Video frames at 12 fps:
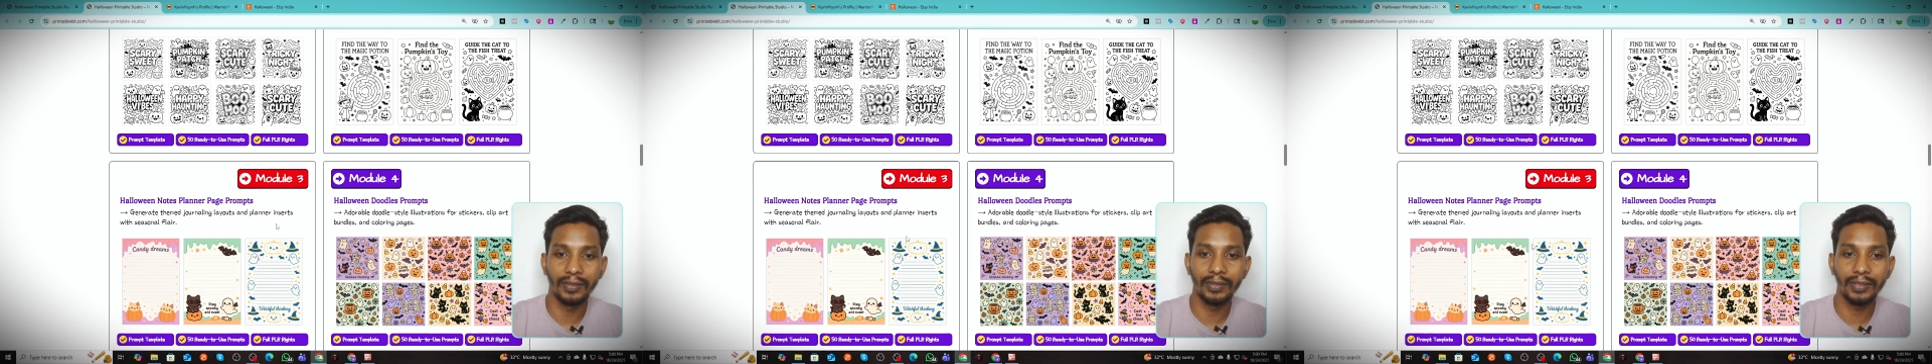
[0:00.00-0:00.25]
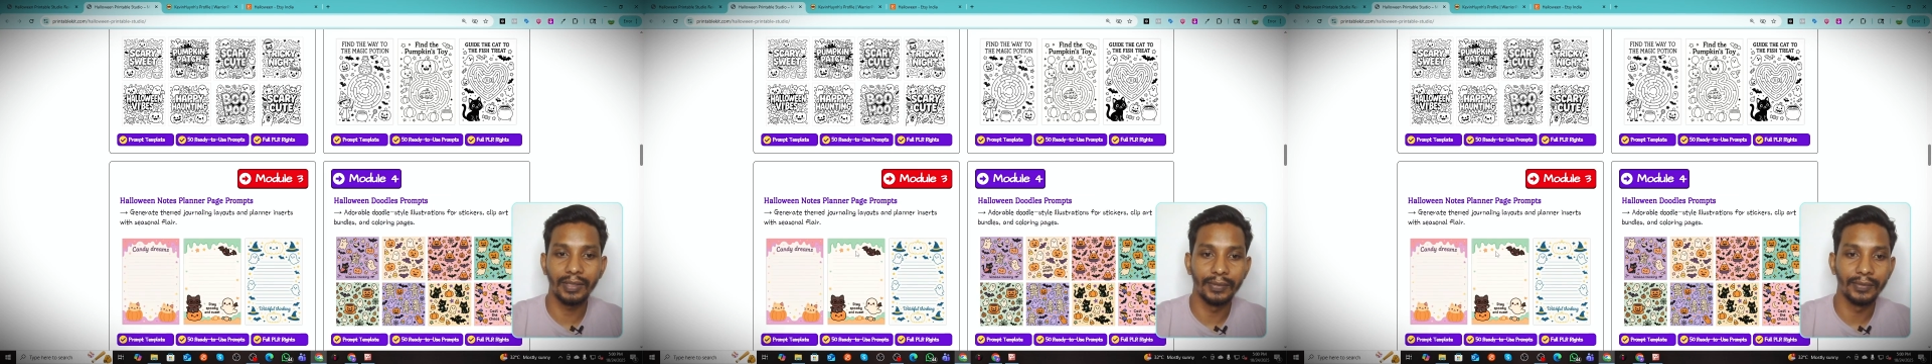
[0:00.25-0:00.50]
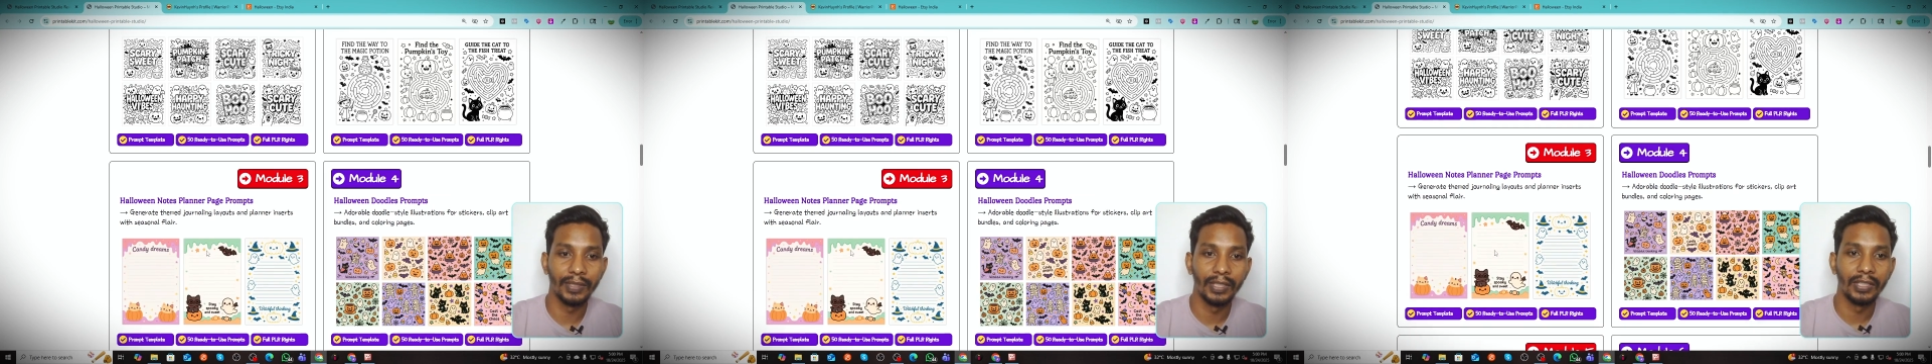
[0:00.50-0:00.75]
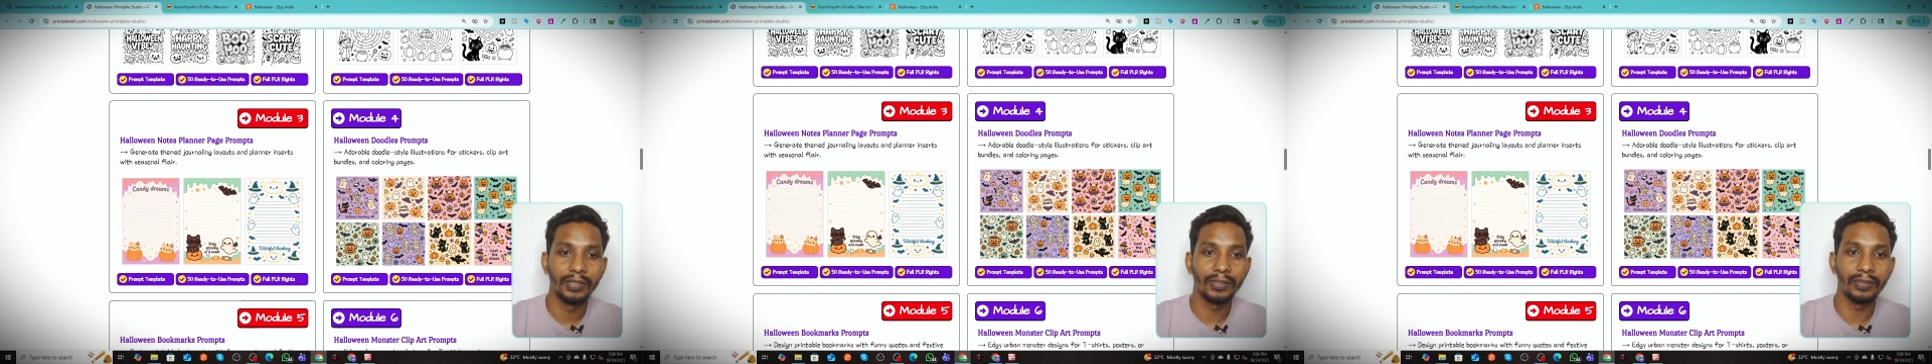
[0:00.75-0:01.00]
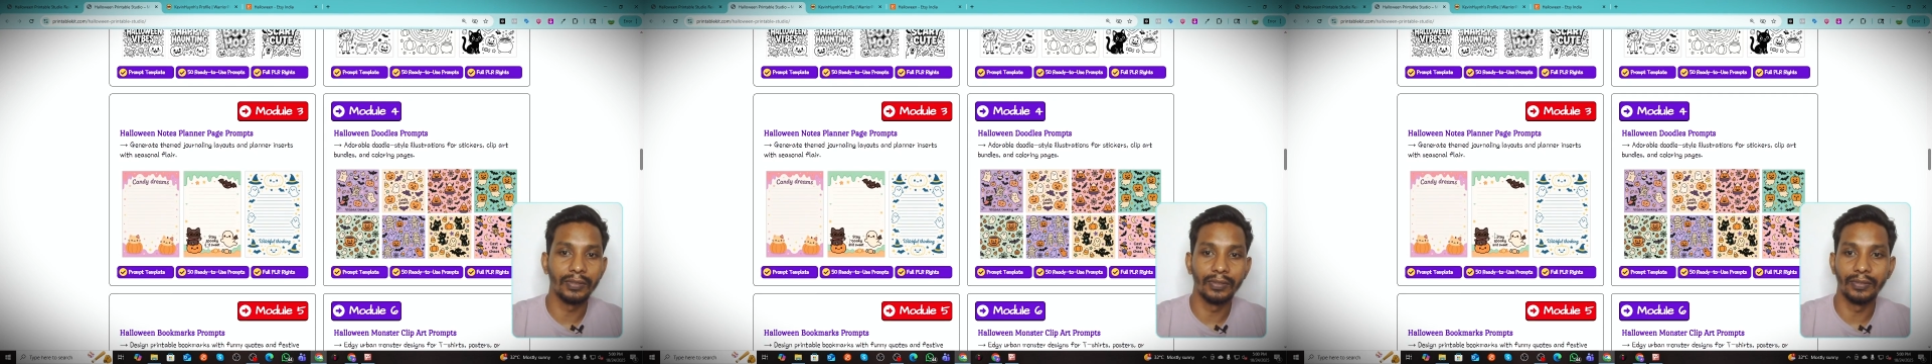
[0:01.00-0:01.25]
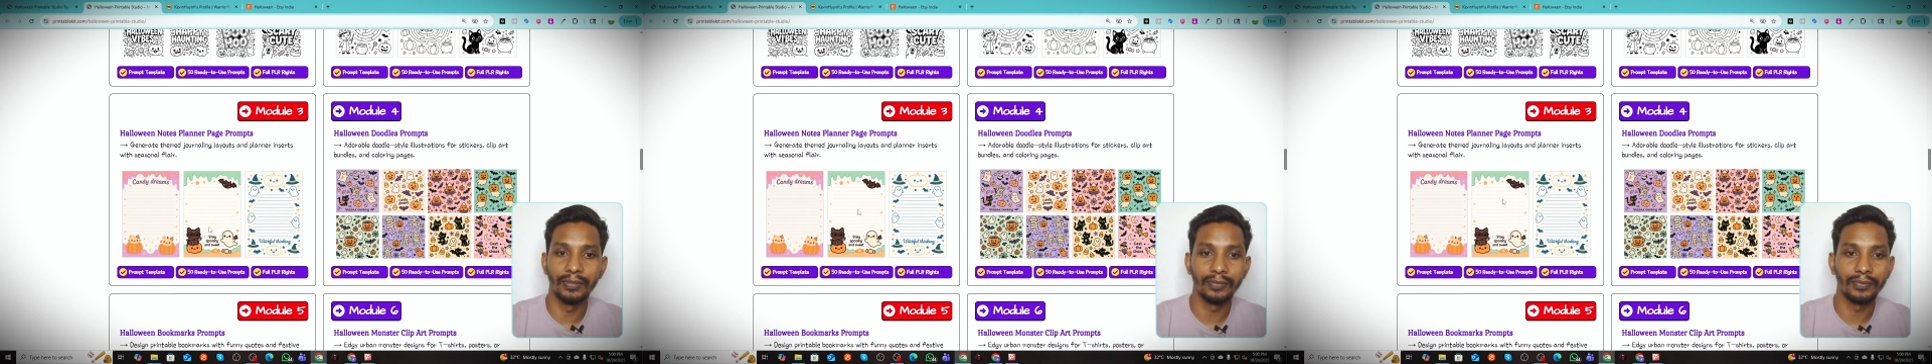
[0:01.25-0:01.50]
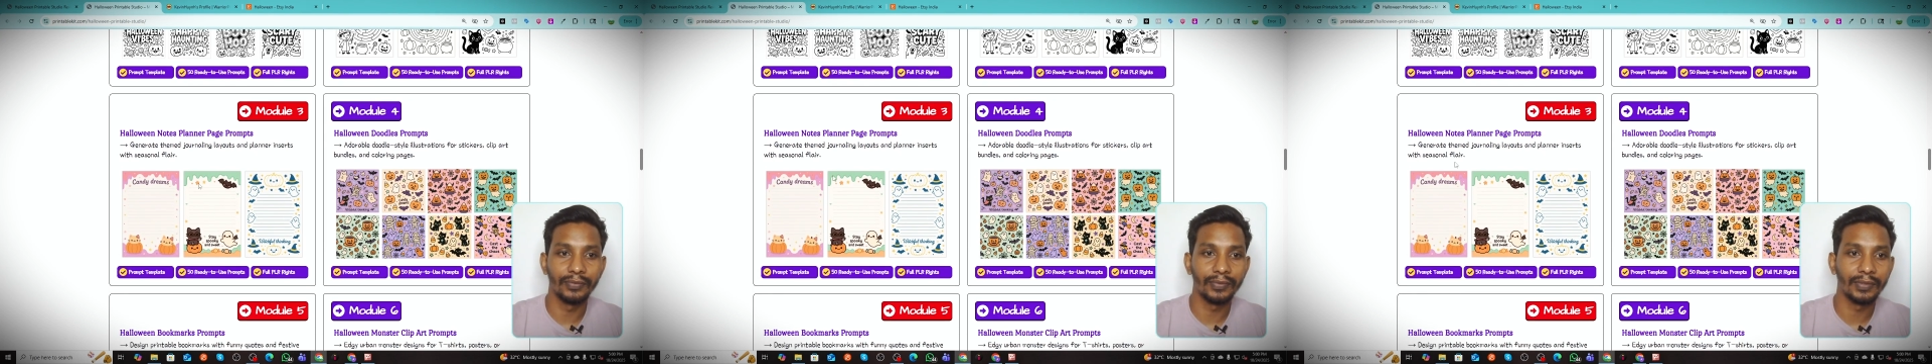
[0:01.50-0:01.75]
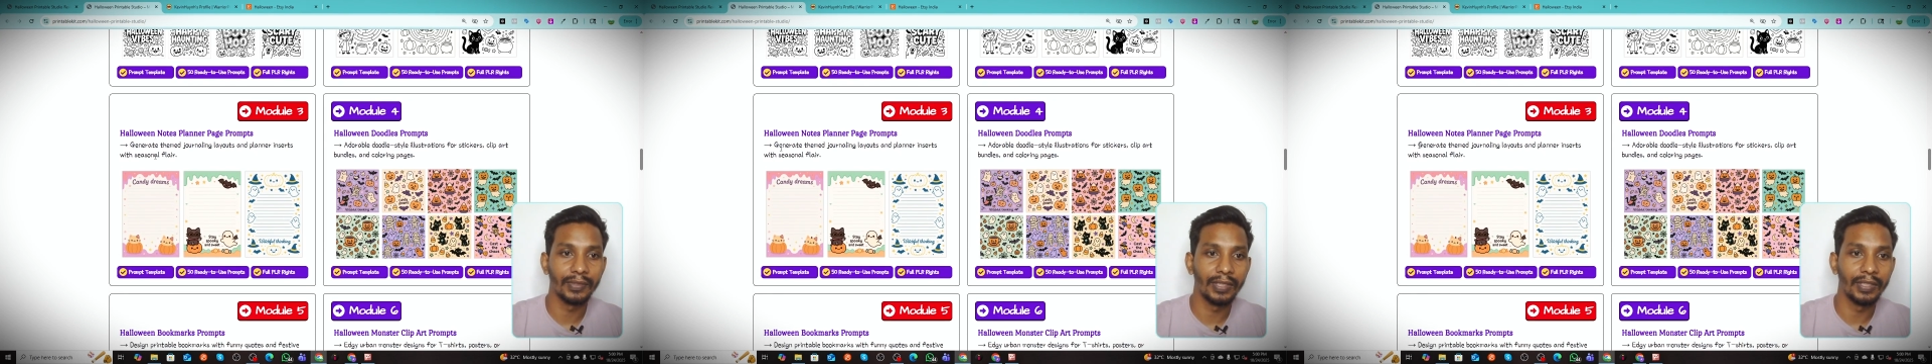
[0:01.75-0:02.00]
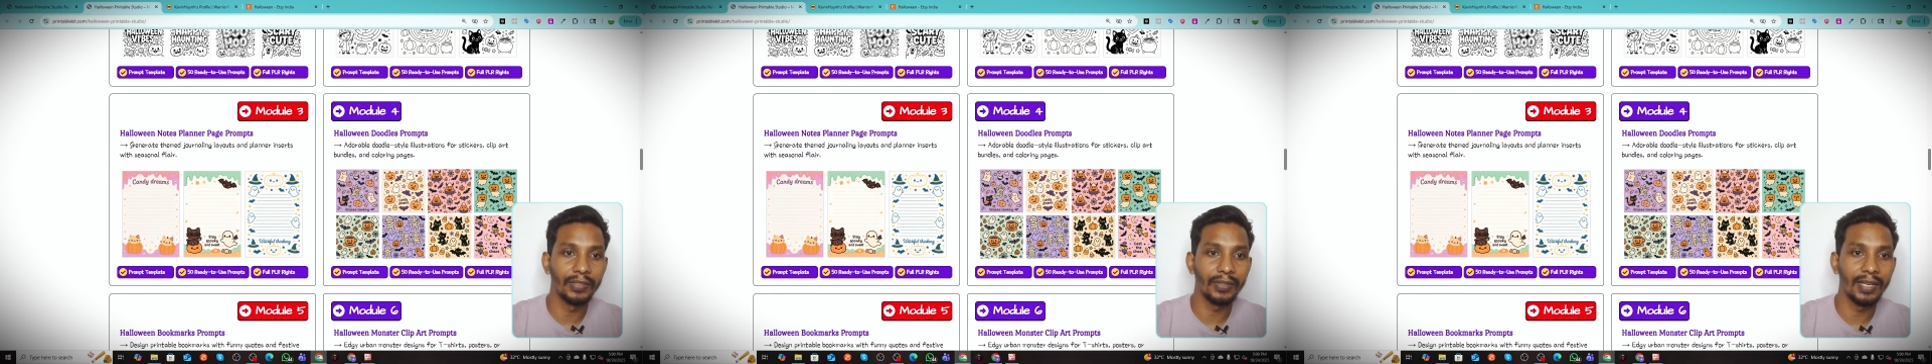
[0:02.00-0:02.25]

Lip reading: Okay, so you